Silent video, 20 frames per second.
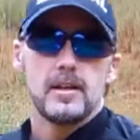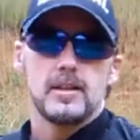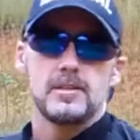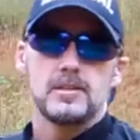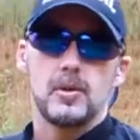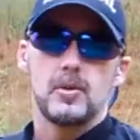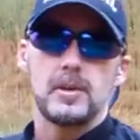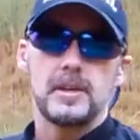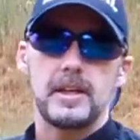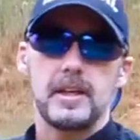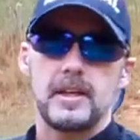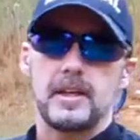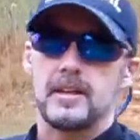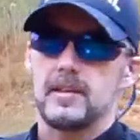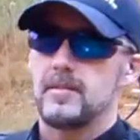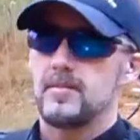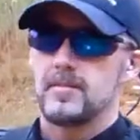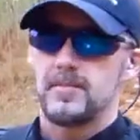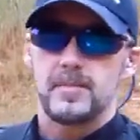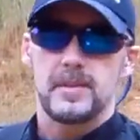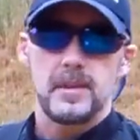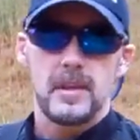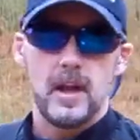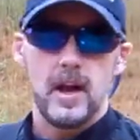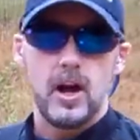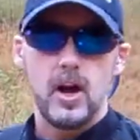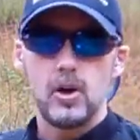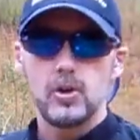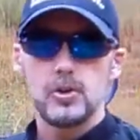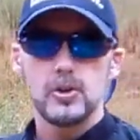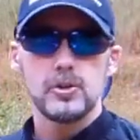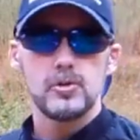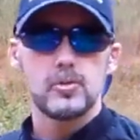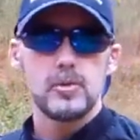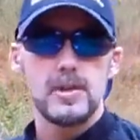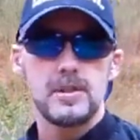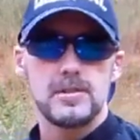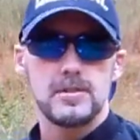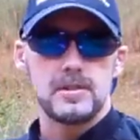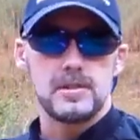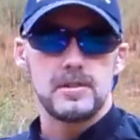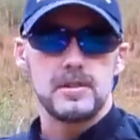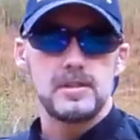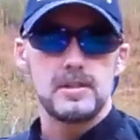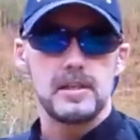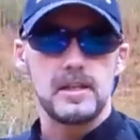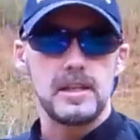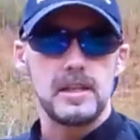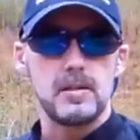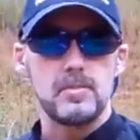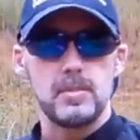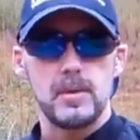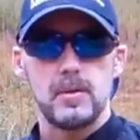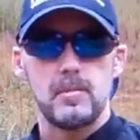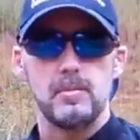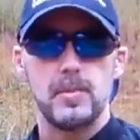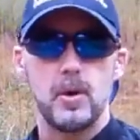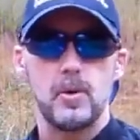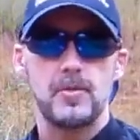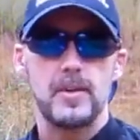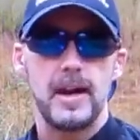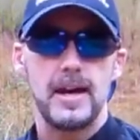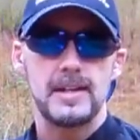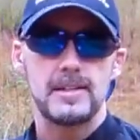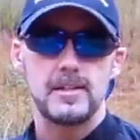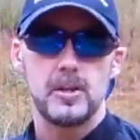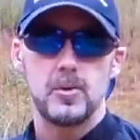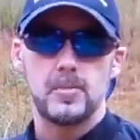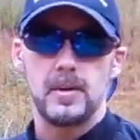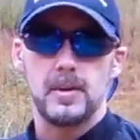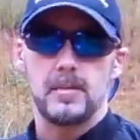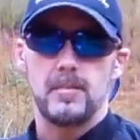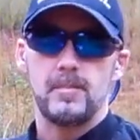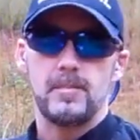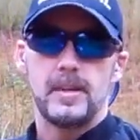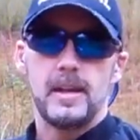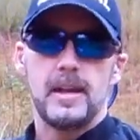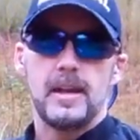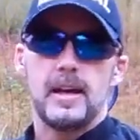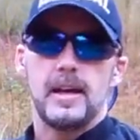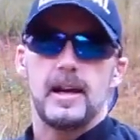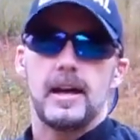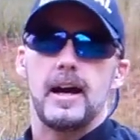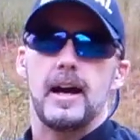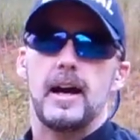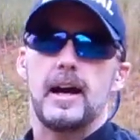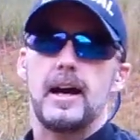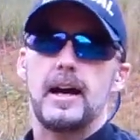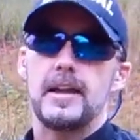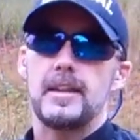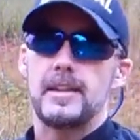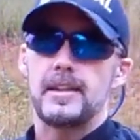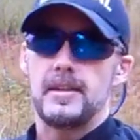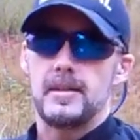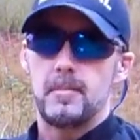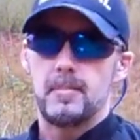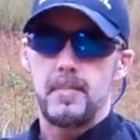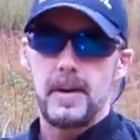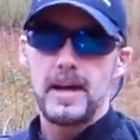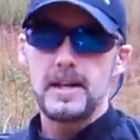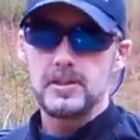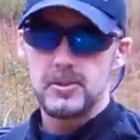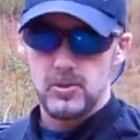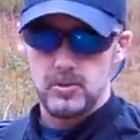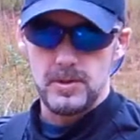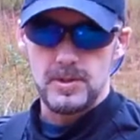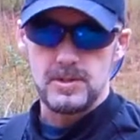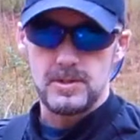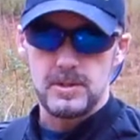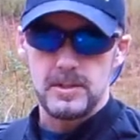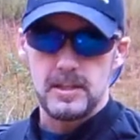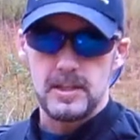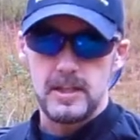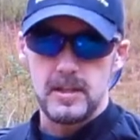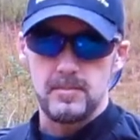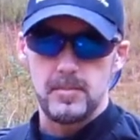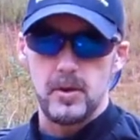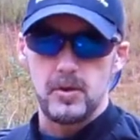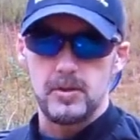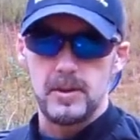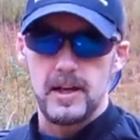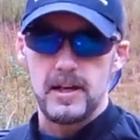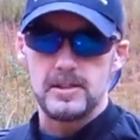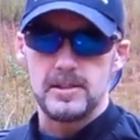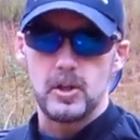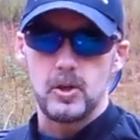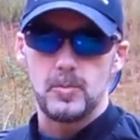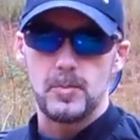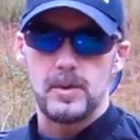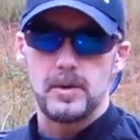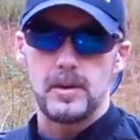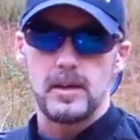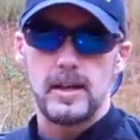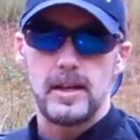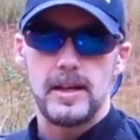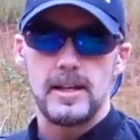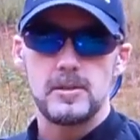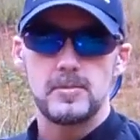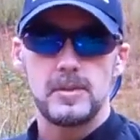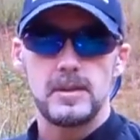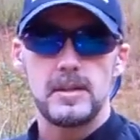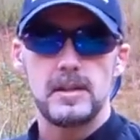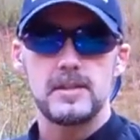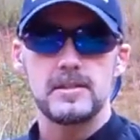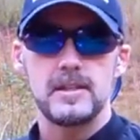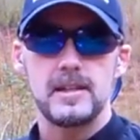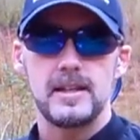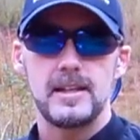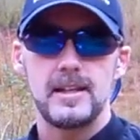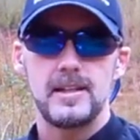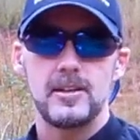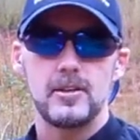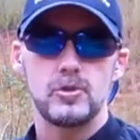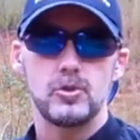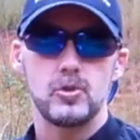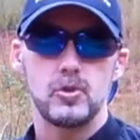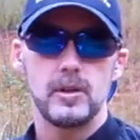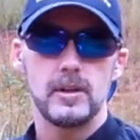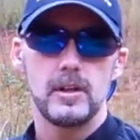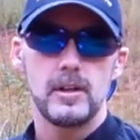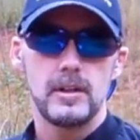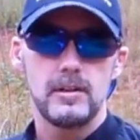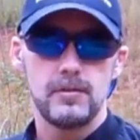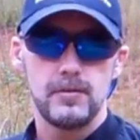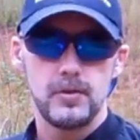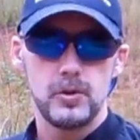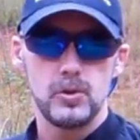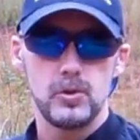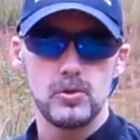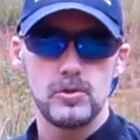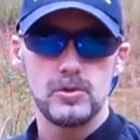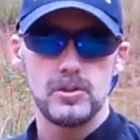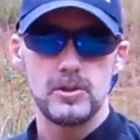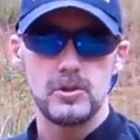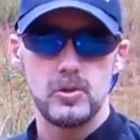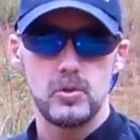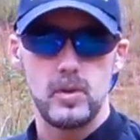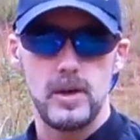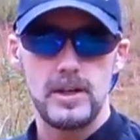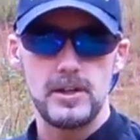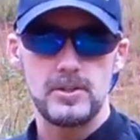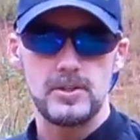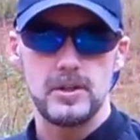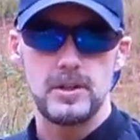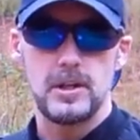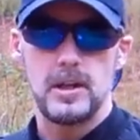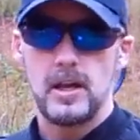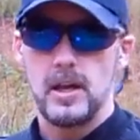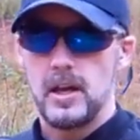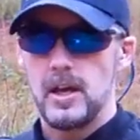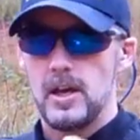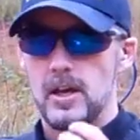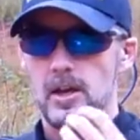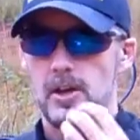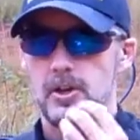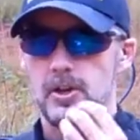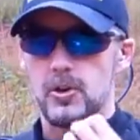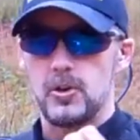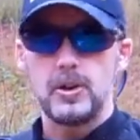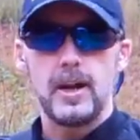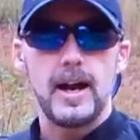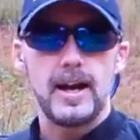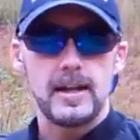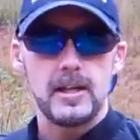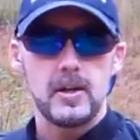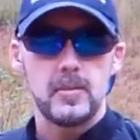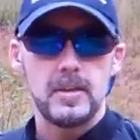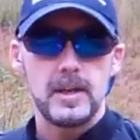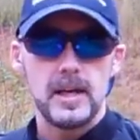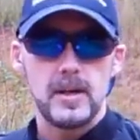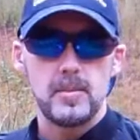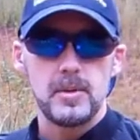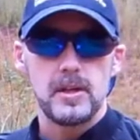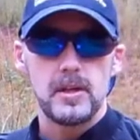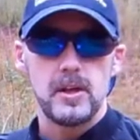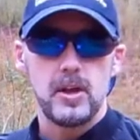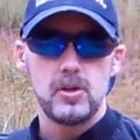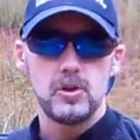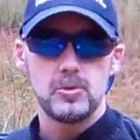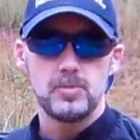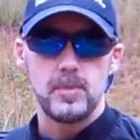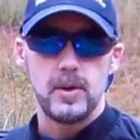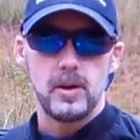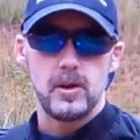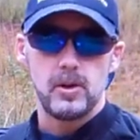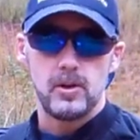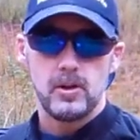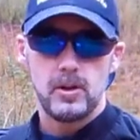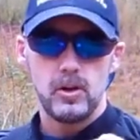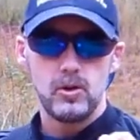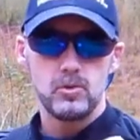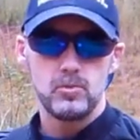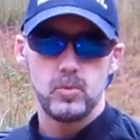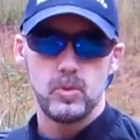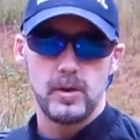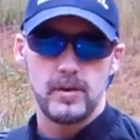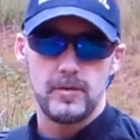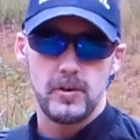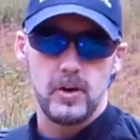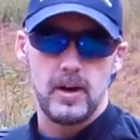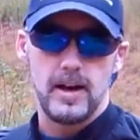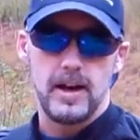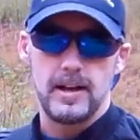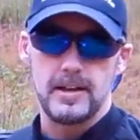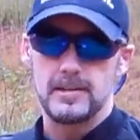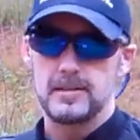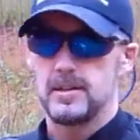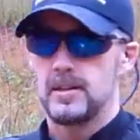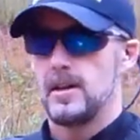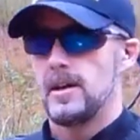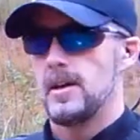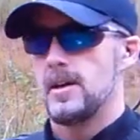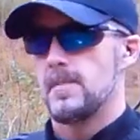So again, all good reasons to keep both eyes open. The best reason to keep both eyes open is because in an adrenaline-fueled situation, you're not going to be able to close one of your eyes.